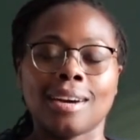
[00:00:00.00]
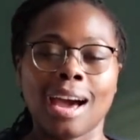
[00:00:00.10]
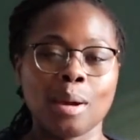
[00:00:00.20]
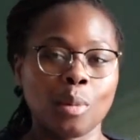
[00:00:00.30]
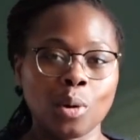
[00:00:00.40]

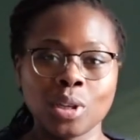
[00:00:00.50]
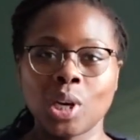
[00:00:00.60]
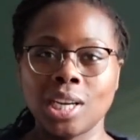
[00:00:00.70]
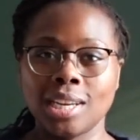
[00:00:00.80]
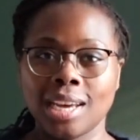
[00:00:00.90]
I'm only
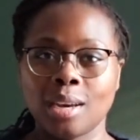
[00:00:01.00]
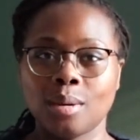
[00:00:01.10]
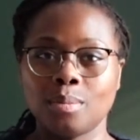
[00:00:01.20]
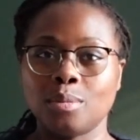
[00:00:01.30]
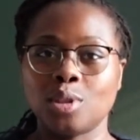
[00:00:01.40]
going to knit
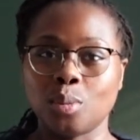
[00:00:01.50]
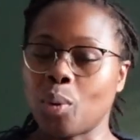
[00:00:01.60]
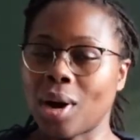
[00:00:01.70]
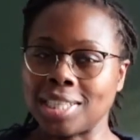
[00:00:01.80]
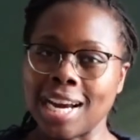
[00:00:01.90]
him
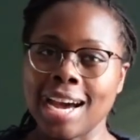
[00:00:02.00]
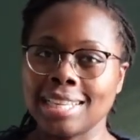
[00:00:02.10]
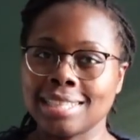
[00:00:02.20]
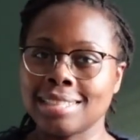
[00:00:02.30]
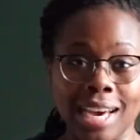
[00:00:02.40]
superwash
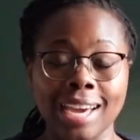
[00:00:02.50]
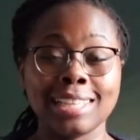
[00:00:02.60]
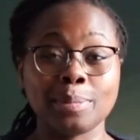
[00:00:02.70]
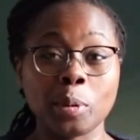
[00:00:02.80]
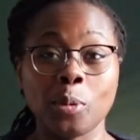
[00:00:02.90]
hats.
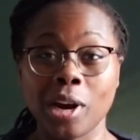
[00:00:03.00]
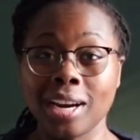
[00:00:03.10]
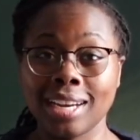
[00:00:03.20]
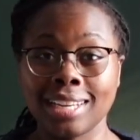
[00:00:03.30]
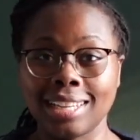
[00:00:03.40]
He's been
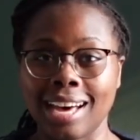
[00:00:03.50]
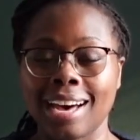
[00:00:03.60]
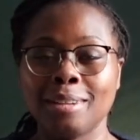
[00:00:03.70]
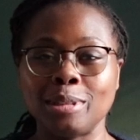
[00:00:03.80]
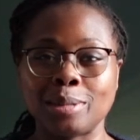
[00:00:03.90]
wearing it a
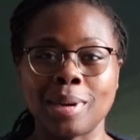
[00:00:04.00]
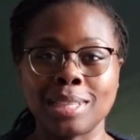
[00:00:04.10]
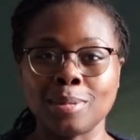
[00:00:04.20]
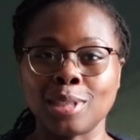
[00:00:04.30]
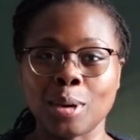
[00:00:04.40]
lot, which
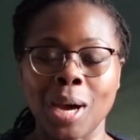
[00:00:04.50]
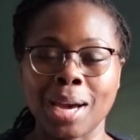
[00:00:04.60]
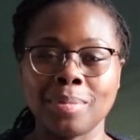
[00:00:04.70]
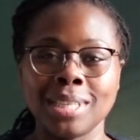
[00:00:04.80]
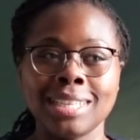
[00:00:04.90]
makes me so
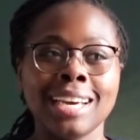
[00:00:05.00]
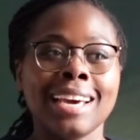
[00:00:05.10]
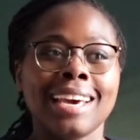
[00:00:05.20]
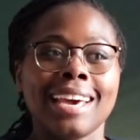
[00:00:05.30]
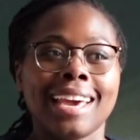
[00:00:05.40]
happy.
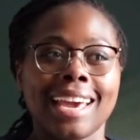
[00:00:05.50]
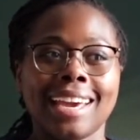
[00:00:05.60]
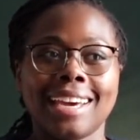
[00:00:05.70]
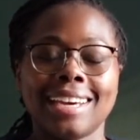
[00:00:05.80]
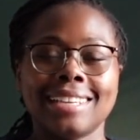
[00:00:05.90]

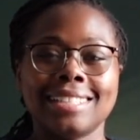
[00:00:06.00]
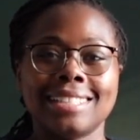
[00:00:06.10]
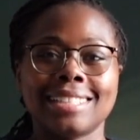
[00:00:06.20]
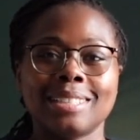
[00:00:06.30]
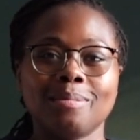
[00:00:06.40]

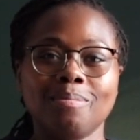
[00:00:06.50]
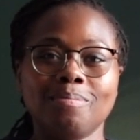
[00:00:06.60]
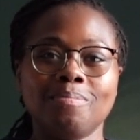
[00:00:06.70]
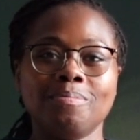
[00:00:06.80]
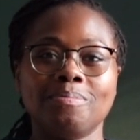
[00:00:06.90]
And
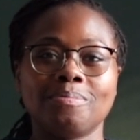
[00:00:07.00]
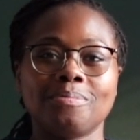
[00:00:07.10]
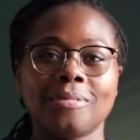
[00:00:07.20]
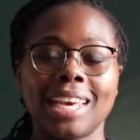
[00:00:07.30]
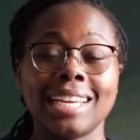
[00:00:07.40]

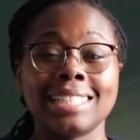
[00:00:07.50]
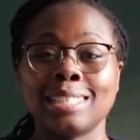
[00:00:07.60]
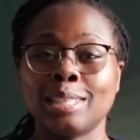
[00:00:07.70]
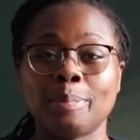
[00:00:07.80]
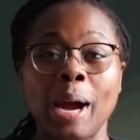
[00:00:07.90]
it has
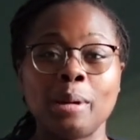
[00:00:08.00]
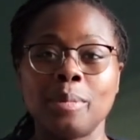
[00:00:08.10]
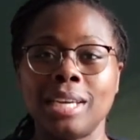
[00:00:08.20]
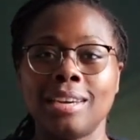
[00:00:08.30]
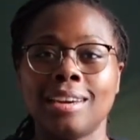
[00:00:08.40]
inspired
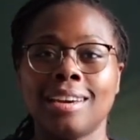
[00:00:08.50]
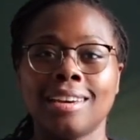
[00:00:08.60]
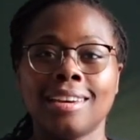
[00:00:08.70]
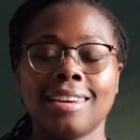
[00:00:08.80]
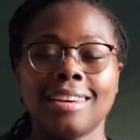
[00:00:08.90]
me
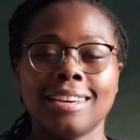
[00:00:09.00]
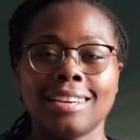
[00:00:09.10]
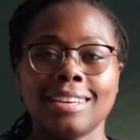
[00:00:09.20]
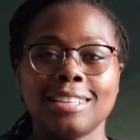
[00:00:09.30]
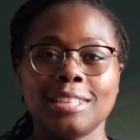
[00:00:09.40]

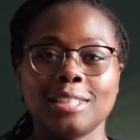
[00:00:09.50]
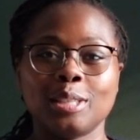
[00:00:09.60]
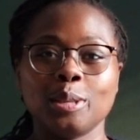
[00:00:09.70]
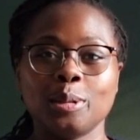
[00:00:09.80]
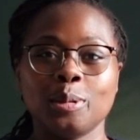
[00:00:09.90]

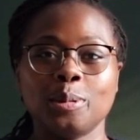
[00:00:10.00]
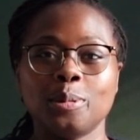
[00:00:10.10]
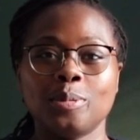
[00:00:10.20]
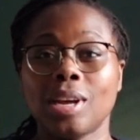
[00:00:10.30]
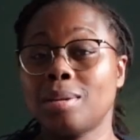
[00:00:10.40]

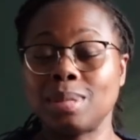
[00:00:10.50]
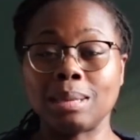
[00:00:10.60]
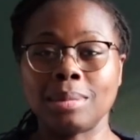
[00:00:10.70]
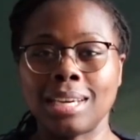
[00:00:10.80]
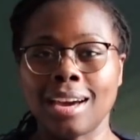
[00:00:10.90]
to knit him
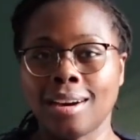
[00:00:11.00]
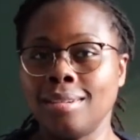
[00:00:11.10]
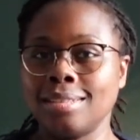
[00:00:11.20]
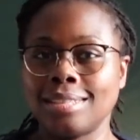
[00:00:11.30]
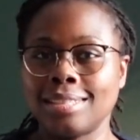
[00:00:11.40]
something
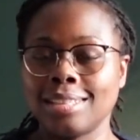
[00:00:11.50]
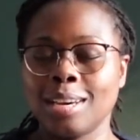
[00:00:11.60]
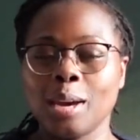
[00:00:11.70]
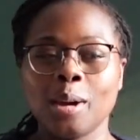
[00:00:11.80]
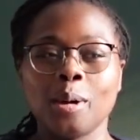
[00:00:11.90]
else,
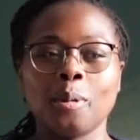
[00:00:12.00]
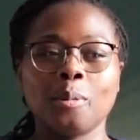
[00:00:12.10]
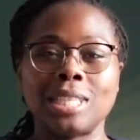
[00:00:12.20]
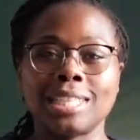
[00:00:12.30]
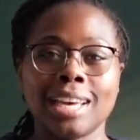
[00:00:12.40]

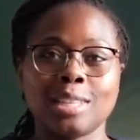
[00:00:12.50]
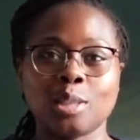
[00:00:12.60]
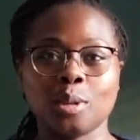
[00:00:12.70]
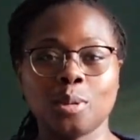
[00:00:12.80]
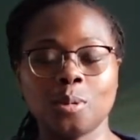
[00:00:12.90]
which led
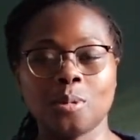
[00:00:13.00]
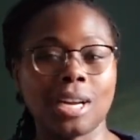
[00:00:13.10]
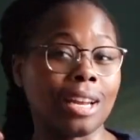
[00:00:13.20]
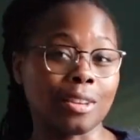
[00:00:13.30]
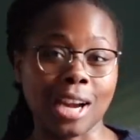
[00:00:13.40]
to
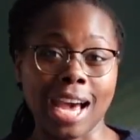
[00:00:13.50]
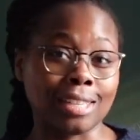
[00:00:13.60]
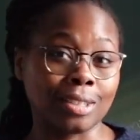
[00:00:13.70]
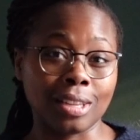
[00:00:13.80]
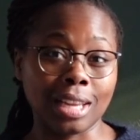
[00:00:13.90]
another
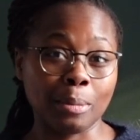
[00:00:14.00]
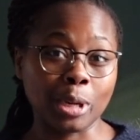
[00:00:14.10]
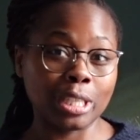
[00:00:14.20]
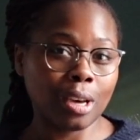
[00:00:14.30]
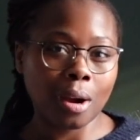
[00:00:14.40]
cast on that I'm
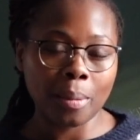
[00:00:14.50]
going to talk